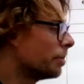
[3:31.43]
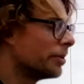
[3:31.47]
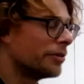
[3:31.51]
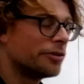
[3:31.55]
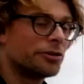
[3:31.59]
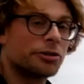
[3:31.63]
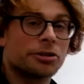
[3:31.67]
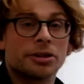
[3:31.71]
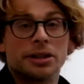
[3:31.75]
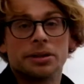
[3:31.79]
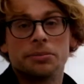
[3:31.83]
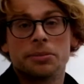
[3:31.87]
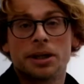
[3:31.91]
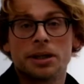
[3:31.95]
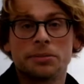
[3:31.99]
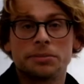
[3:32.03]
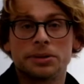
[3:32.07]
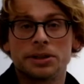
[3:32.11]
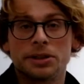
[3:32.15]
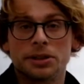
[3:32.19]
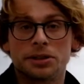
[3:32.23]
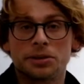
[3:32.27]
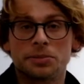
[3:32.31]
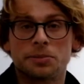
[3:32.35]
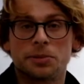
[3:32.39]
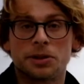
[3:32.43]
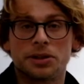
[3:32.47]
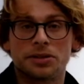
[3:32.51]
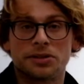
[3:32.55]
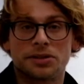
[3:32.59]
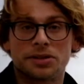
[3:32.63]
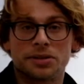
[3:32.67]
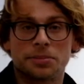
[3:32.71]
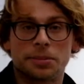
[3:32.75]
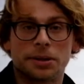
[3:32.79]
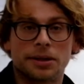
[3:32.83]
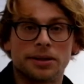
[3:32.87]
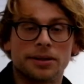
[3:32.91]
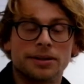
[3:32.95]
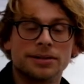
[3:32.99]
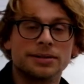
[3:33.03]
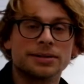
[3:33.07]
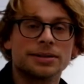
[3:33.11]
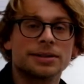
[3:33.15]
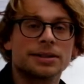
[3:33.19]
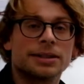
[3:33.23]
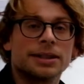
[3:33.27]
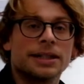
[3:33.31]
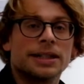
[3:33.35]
of tree might be a good one to plant